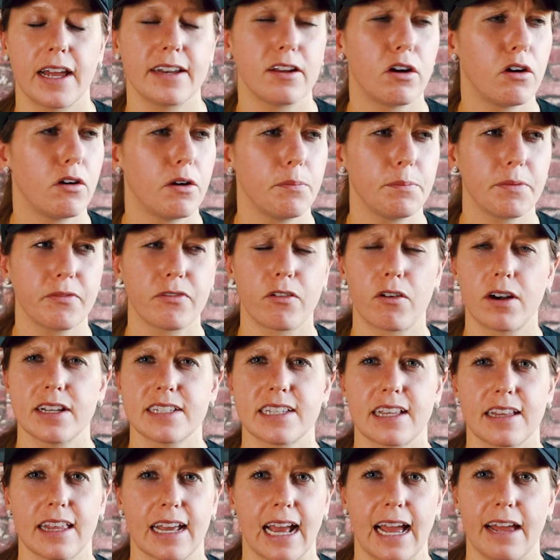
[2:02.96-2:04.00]
I know before I
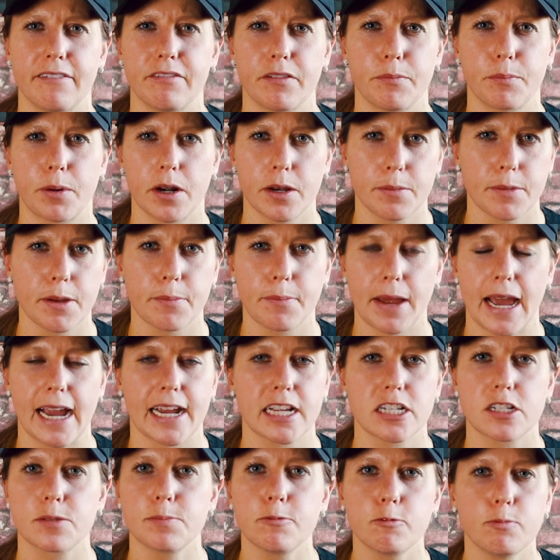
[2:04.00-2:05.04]
said like I have the premium
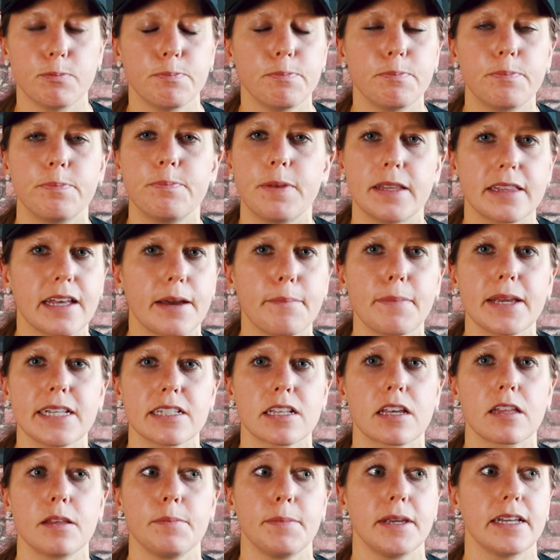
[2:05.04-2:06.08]
package, but that
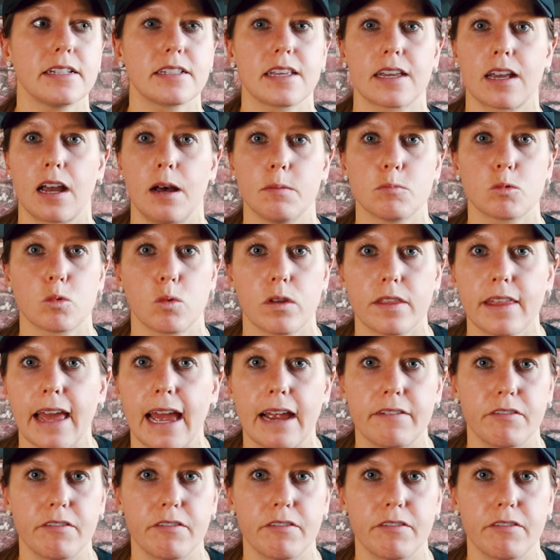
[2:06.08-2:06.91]
basically means it comes with